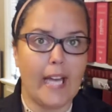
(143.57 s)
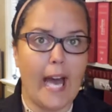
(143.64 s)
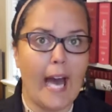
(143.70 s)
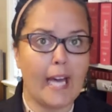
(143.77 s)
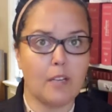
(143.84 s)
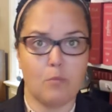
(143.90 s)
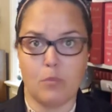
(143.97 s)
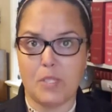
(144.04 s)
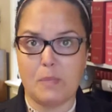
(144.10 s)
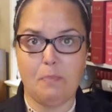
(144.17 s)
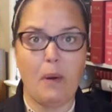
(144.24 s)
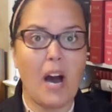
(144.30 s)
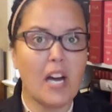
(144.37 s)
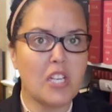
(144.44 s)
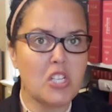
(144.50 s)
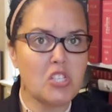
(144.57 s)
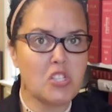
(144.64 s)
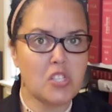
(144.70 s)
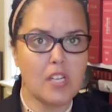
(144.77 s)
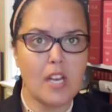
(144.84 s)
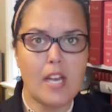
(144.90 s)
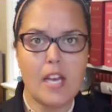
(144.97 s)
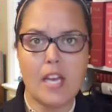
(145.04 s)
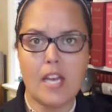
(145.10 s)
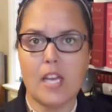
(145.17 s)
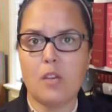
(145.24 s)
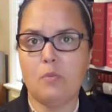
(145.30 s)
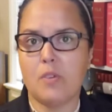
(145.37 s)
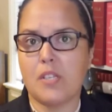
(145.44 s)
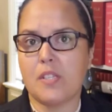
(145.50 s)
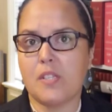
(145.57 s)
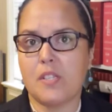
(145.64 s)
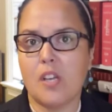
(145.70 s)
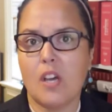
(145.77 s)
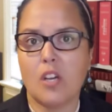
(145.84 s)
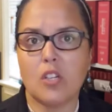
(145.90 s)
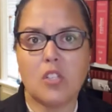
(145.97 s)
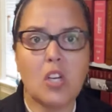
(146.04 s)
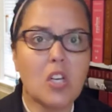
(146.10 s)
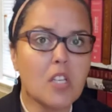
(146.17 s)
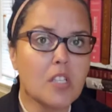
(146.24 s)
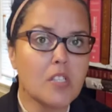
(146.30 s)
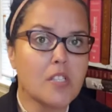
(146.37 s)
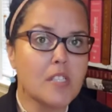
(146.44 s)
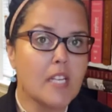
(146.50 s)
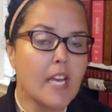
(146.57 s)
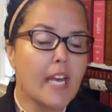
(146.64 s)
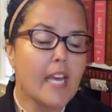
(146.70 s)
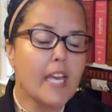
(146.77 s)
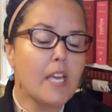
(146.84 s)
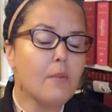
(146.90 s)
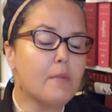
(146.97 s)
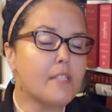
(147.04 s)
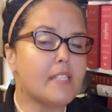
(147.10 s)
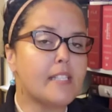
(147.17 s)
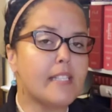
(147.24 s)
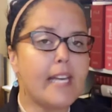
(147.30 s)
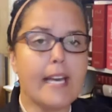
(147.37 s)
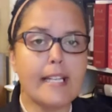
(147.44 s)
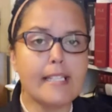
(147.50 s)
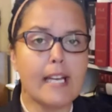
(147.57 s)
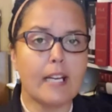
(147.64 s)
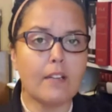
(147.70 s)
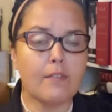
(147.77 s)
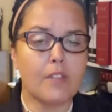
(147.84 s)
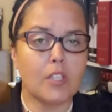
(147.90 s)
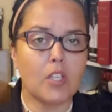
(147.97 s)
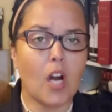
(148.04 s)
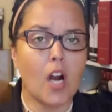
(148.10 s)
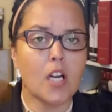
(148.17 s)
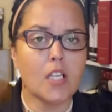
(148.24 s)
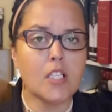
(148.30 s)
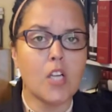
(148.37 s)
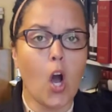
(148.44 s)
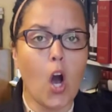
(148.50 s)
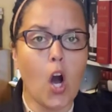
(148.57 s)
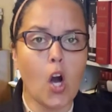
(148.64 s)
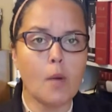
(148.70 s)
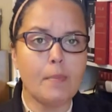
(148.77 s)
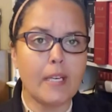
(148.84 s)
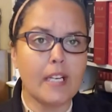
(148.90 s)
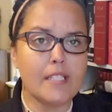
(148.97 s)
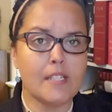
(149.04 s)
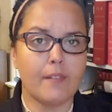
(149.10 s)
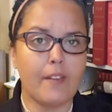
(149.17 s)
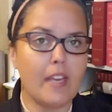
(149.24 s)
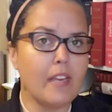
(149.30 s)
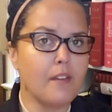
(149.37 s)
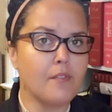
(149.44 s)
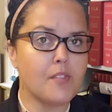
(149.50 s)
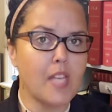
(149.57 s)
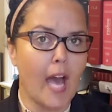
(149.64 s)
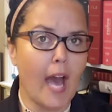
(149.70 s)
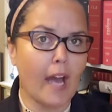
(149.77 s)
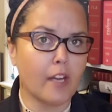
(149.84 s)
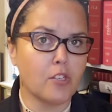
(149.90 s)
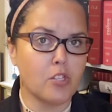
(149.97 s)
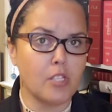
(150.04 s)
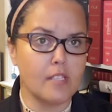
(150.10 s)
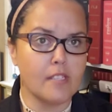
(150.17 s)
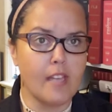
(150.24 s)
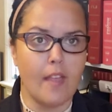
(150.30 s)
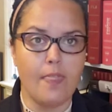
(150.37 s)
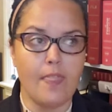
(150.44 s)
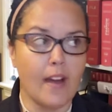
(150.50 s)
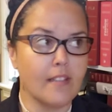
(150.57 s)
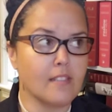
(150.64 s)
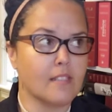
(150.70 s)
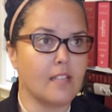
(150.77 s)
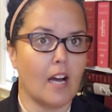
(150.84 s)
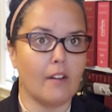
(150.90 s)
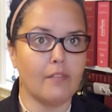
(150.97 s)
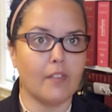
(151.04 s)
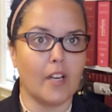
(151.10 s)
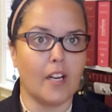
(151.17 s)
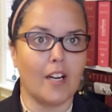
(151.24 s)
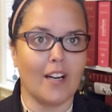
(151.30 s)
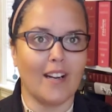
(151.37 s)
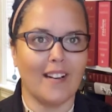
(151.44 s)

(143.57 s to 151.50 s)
Adam was punished, he was cursed, he was kicked out of the garden, all because of Eve's actions, and that's not fair.